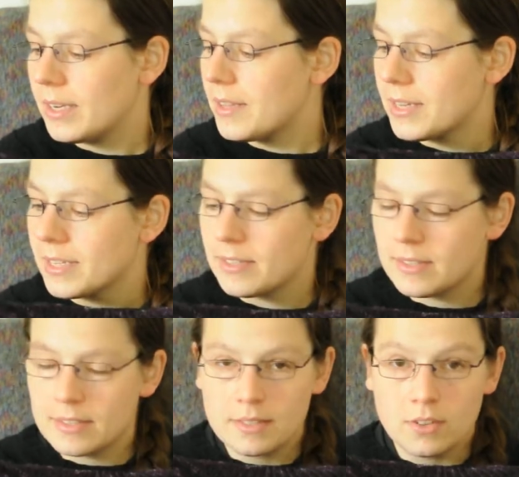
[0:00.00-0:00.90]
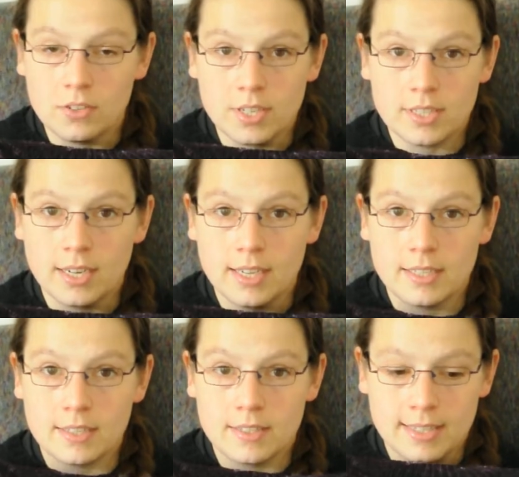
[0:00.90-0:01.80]
This contrast color
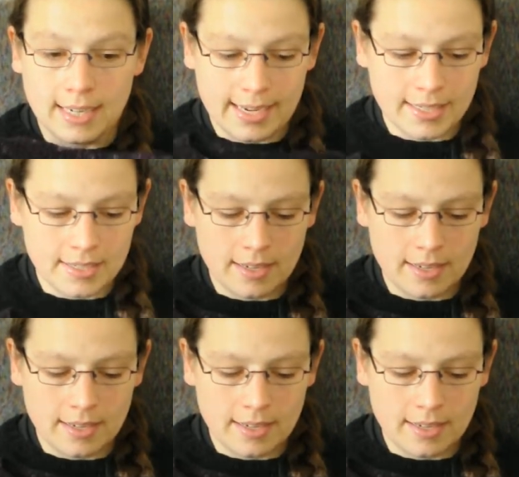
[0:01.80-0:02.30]
is slate,